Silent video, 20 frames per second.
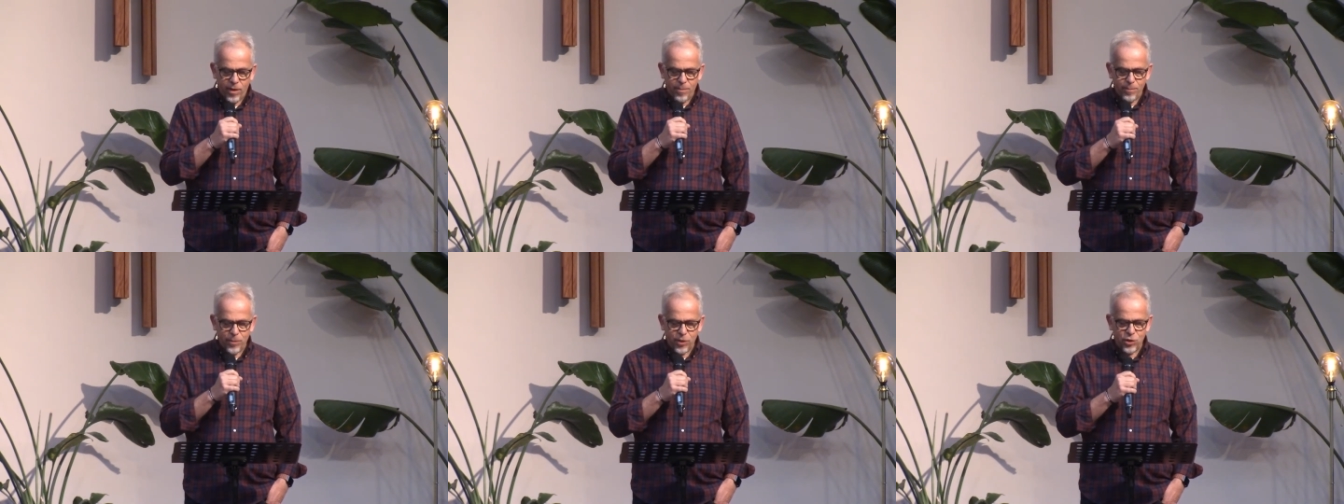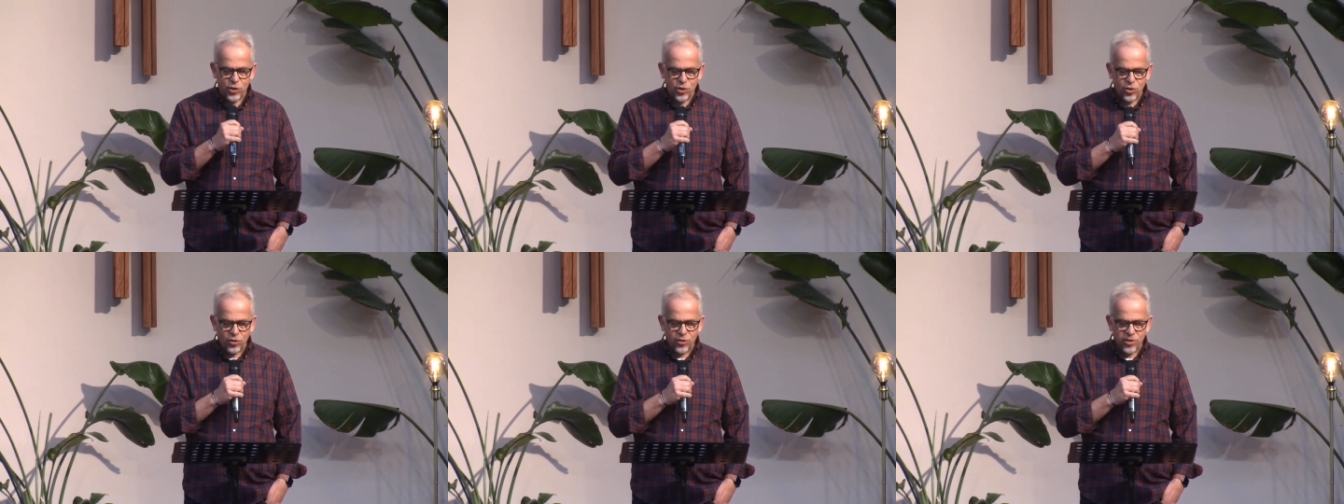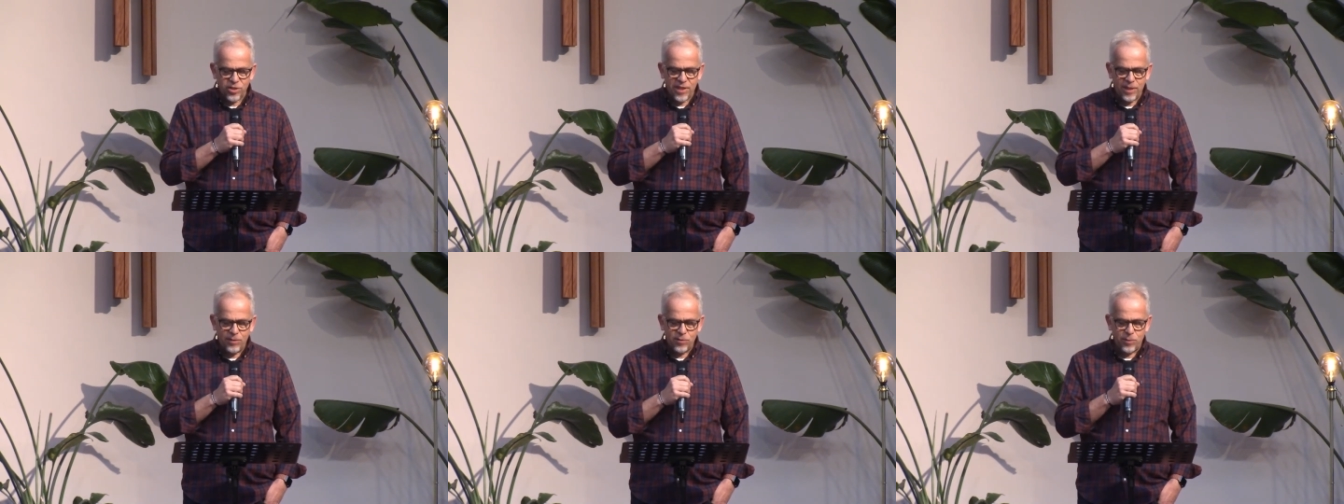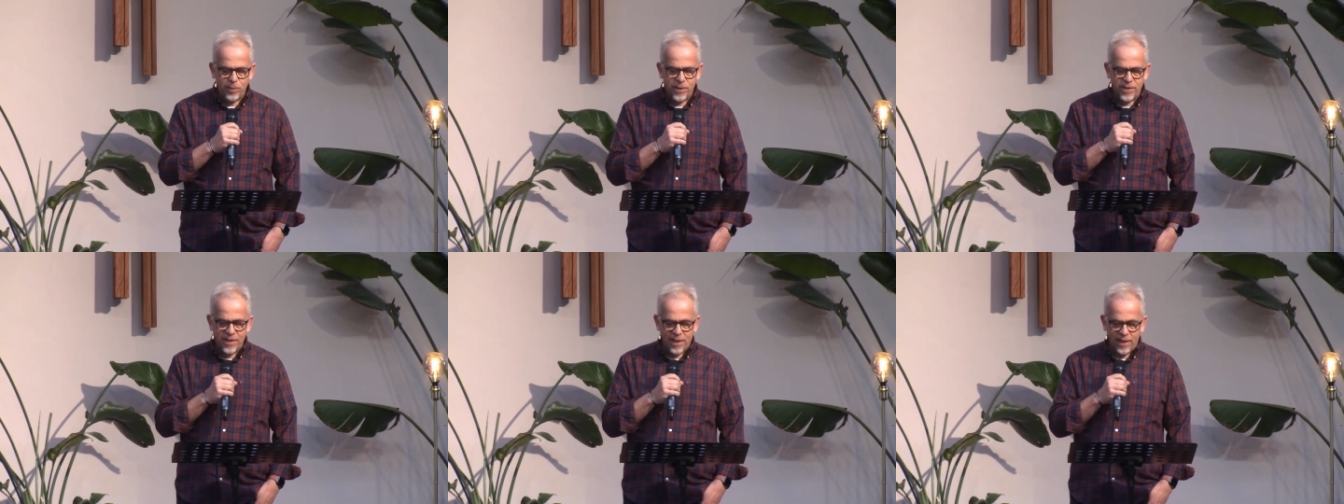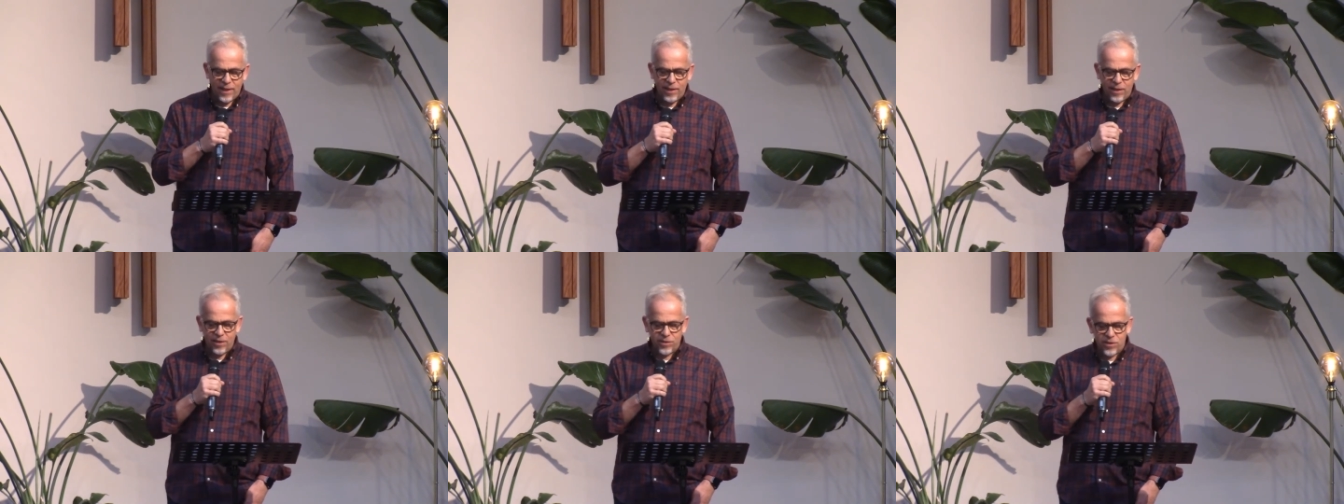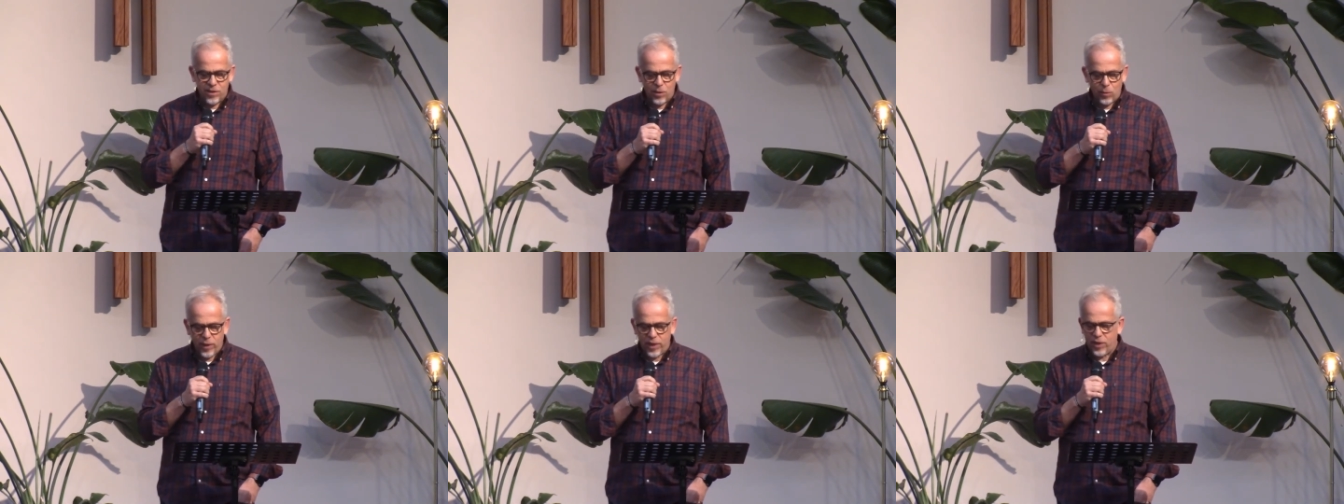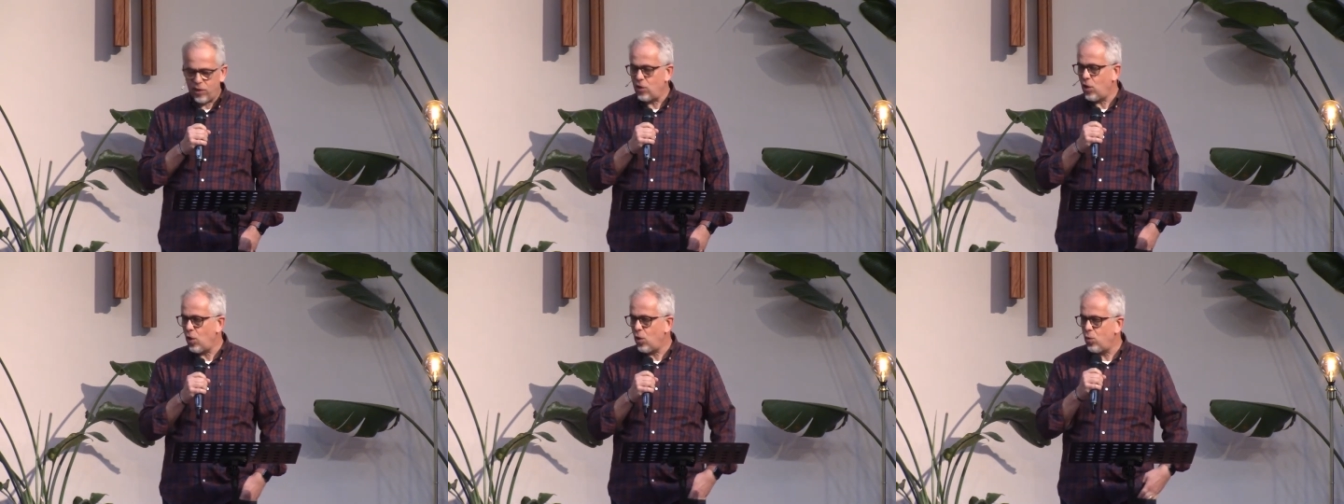But John seems to be telling us that we
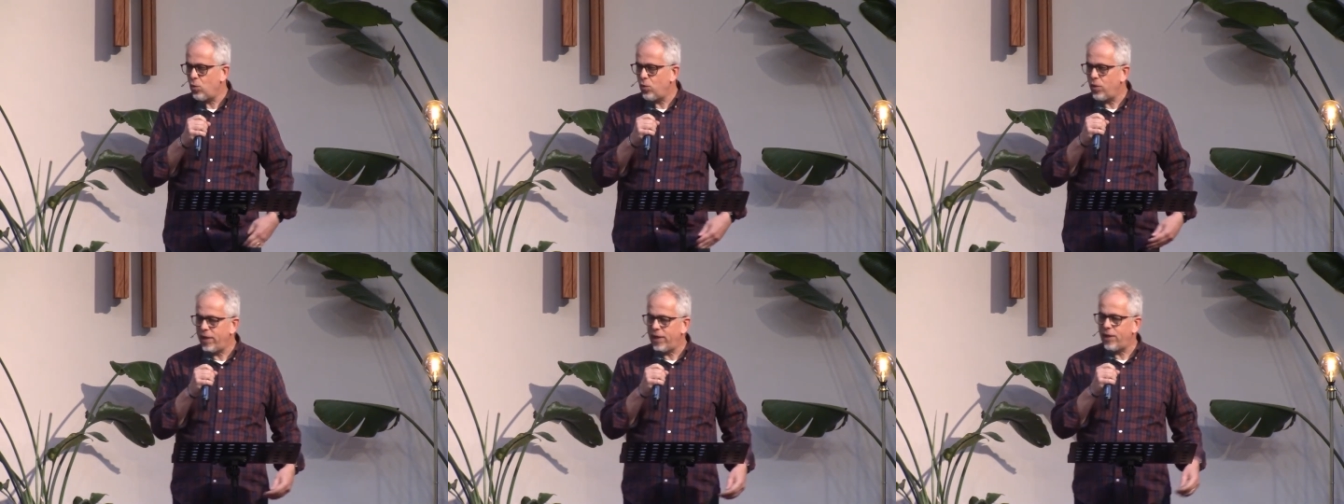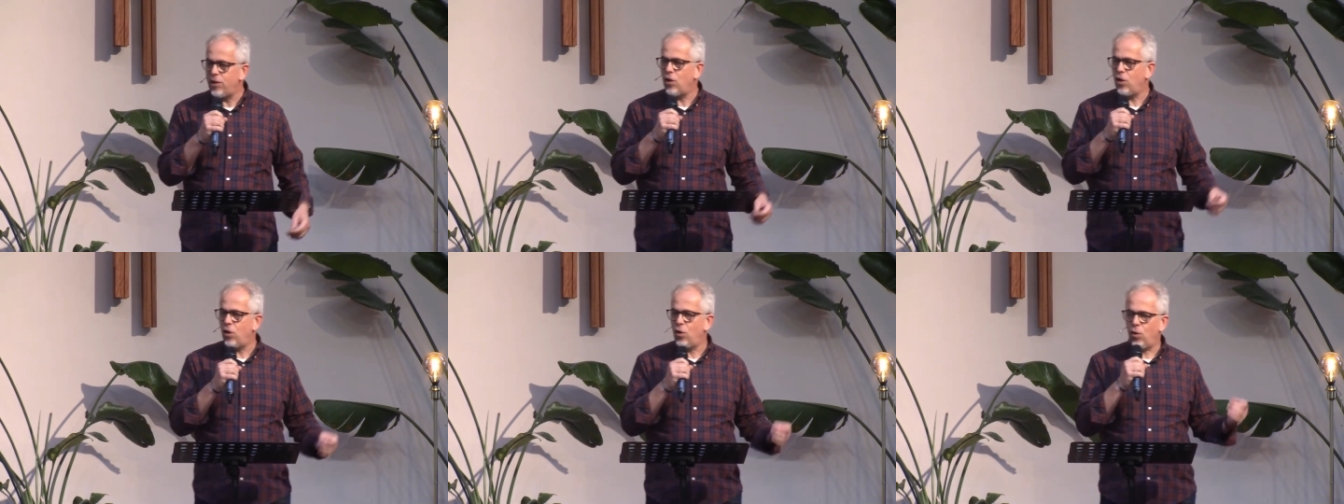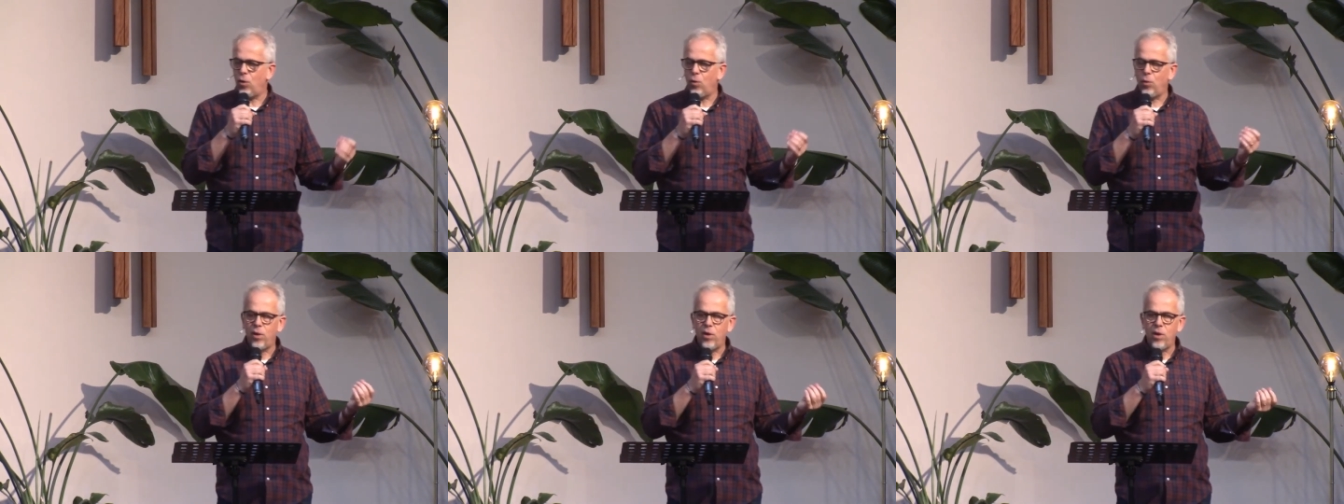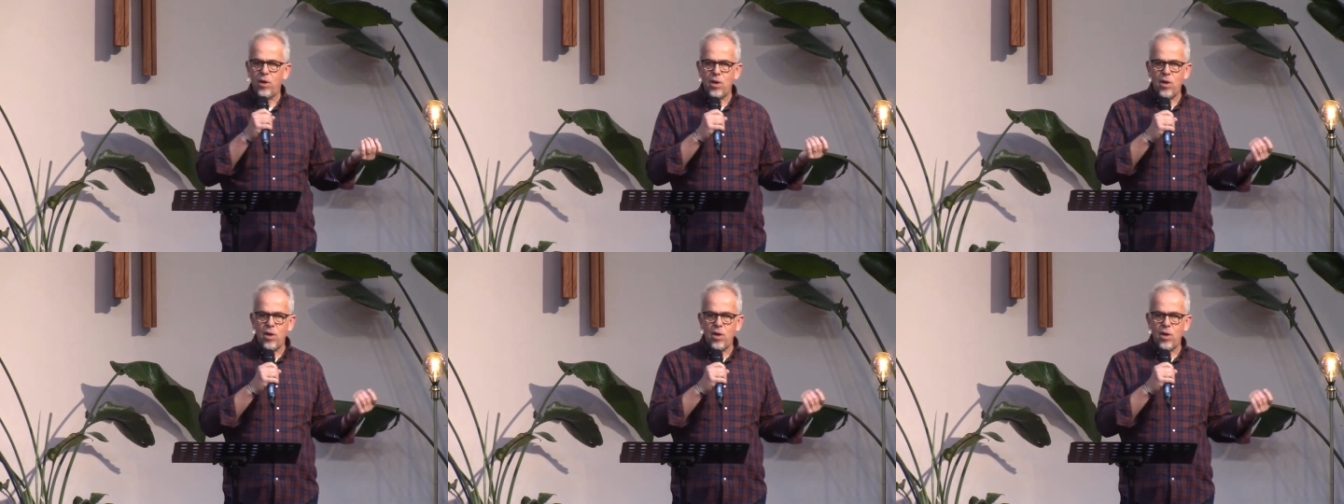can only know